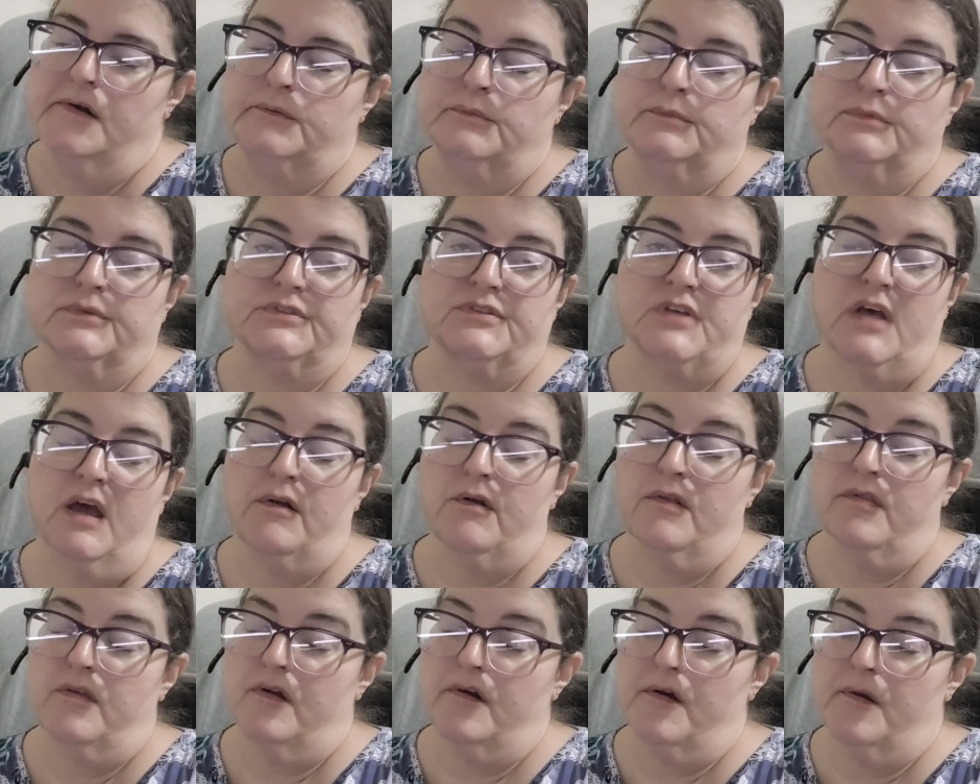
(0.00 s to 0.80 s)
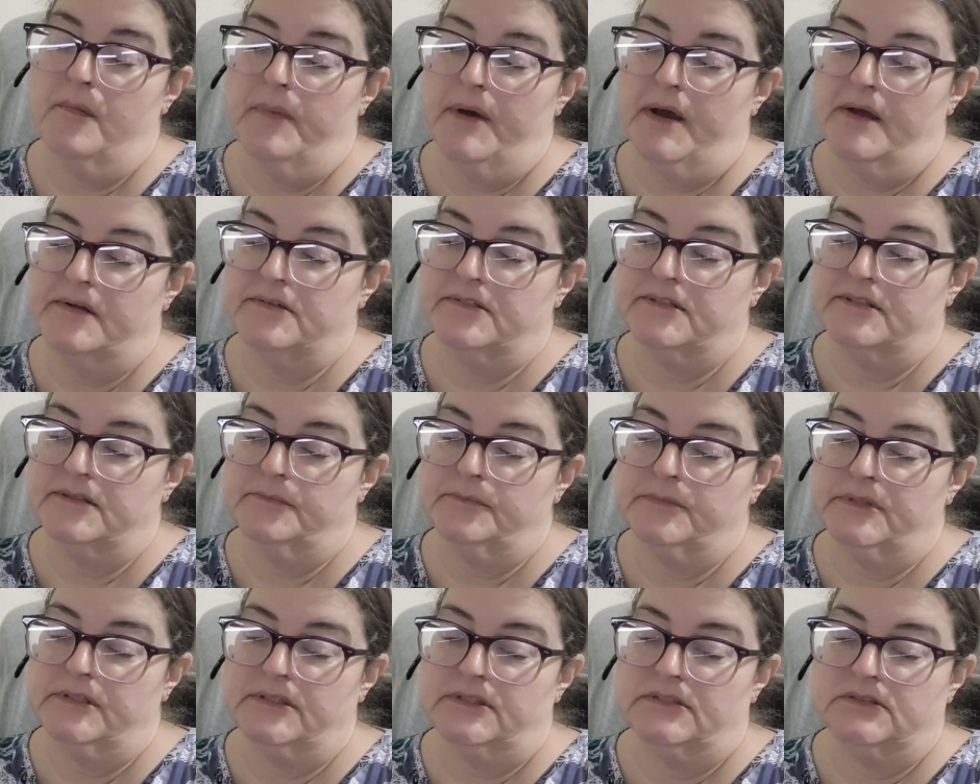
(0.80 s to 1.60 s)
was out of there in about 10
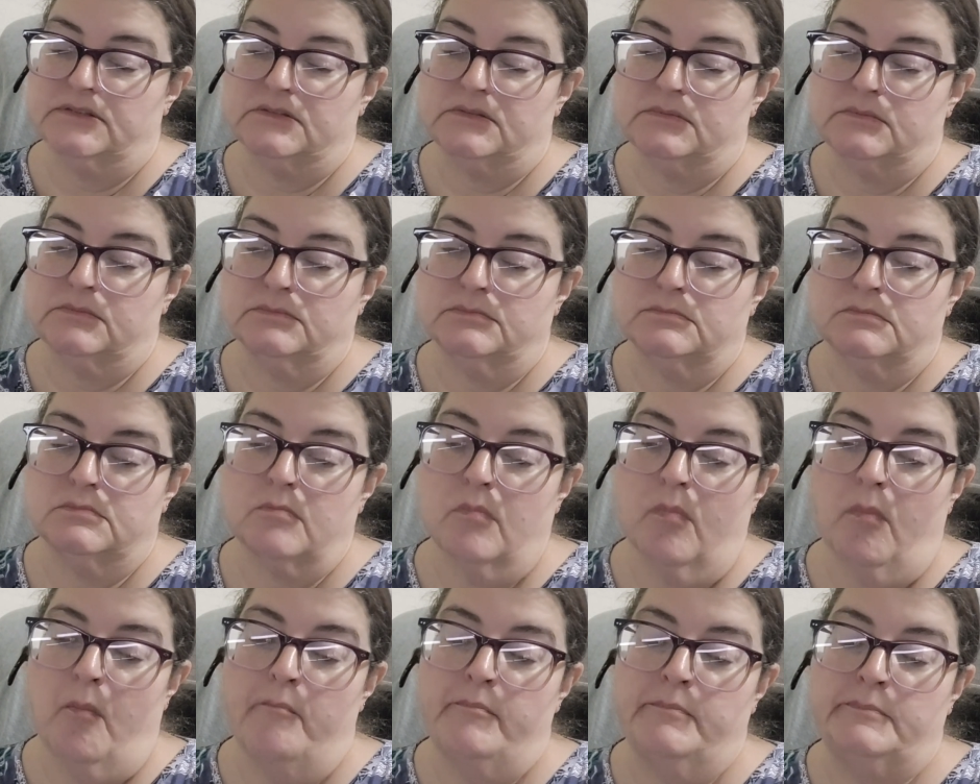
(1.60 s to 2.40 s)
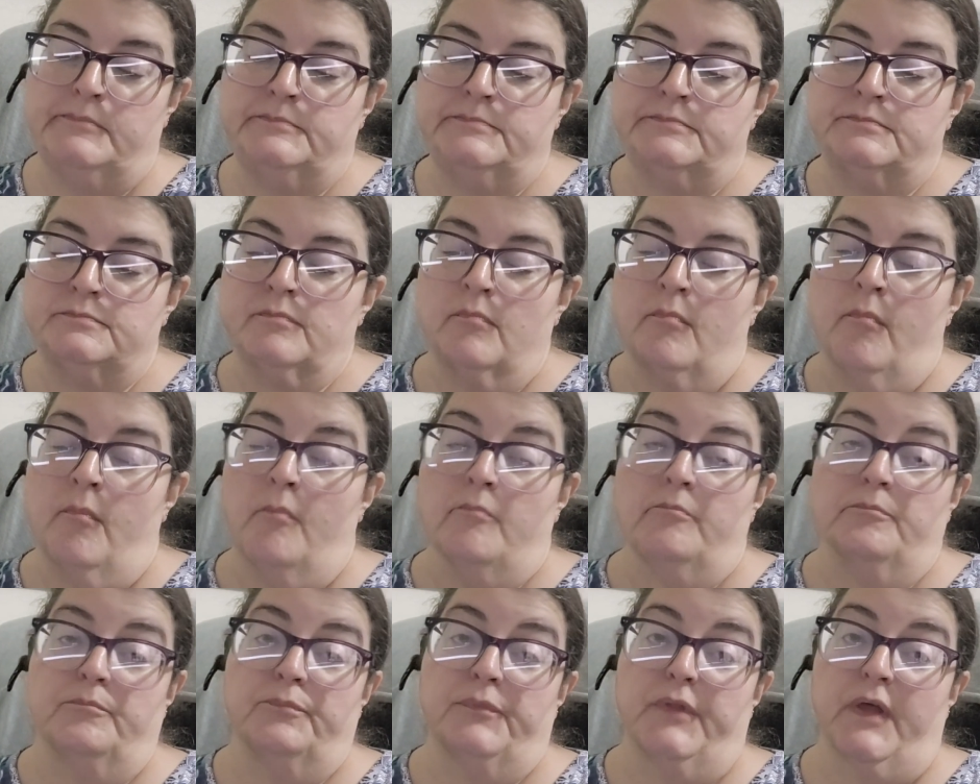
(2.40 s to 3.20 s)
minutes.
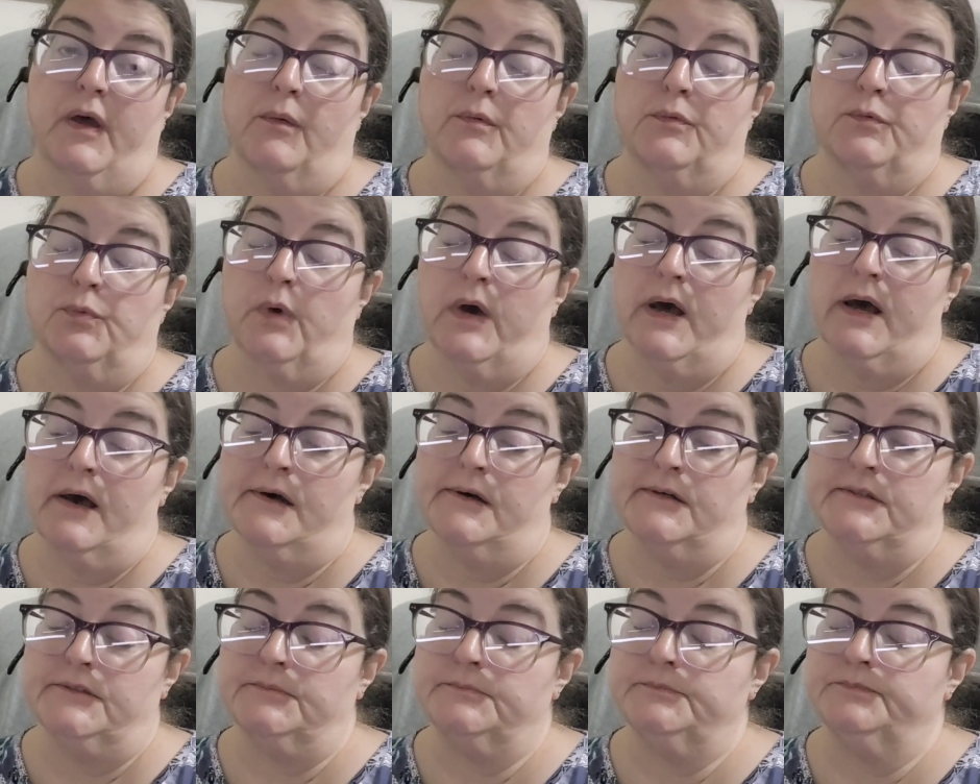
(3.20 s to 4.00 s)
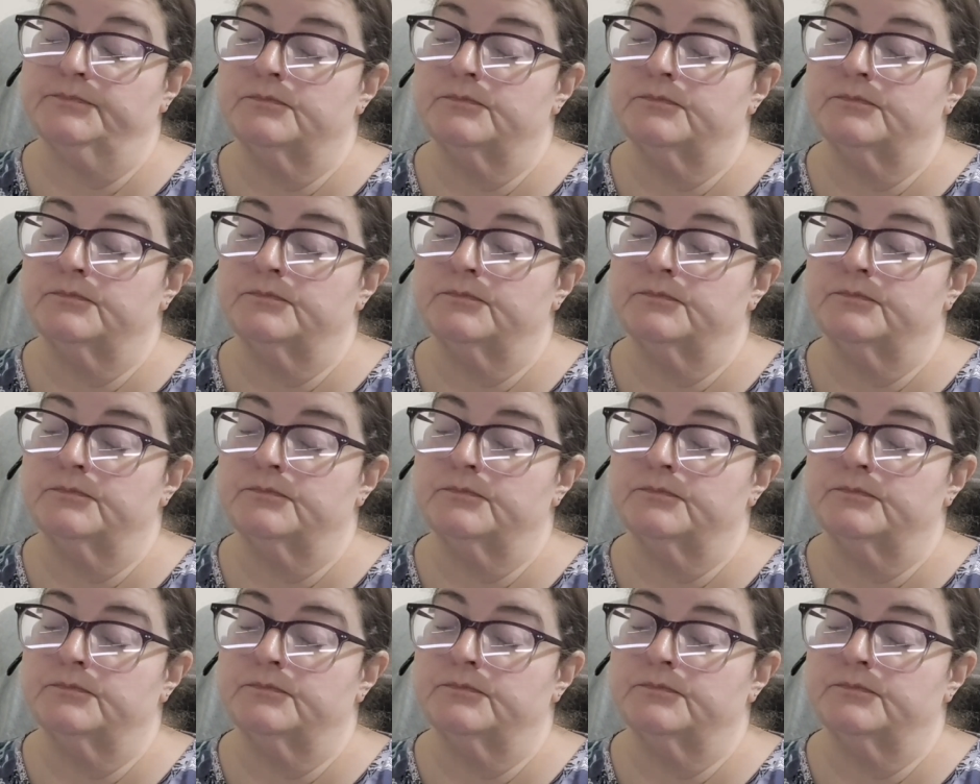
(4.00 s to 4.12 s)
That was wild.